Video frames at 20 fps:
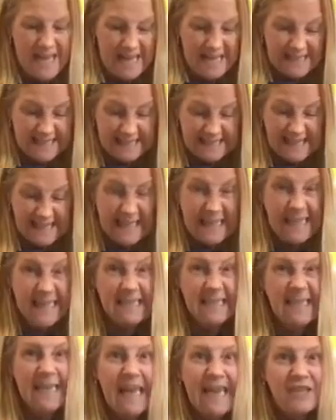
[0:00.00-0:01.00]
See
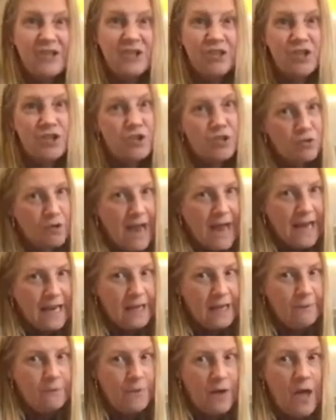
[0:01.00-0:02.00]
the engine
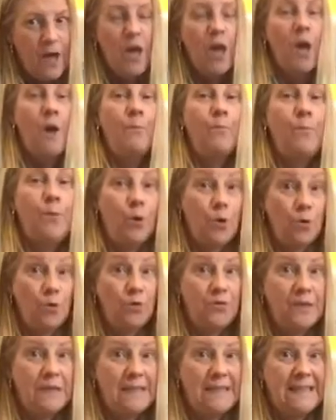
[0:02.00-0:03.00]
driver
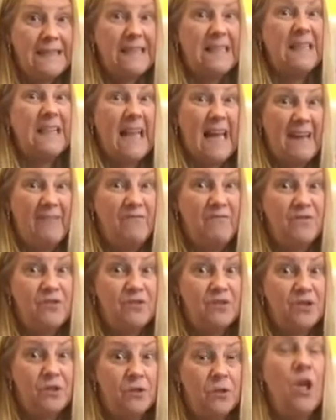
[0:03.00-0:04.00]
pull the little
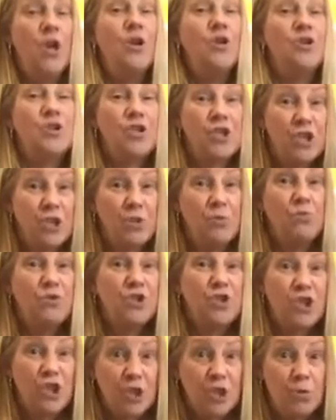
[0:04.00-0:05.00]
handle, choo,
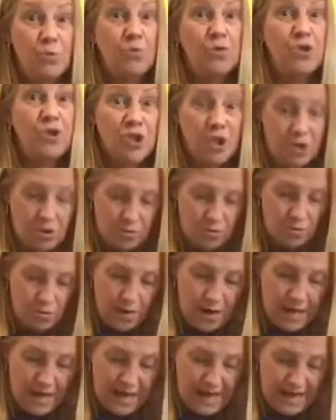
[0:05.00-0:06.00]
choo, choo,
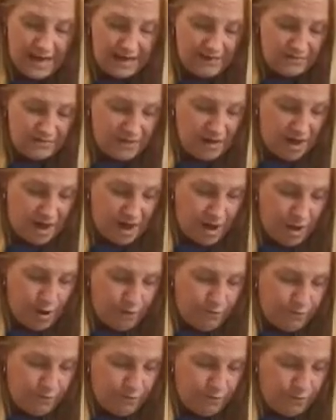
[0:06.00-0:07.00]
and
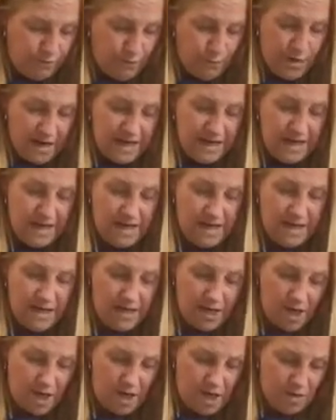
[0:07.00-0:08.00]
off we
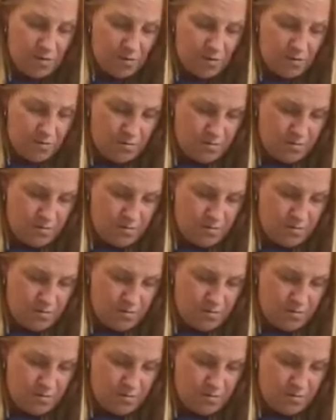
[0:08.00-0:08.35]
go.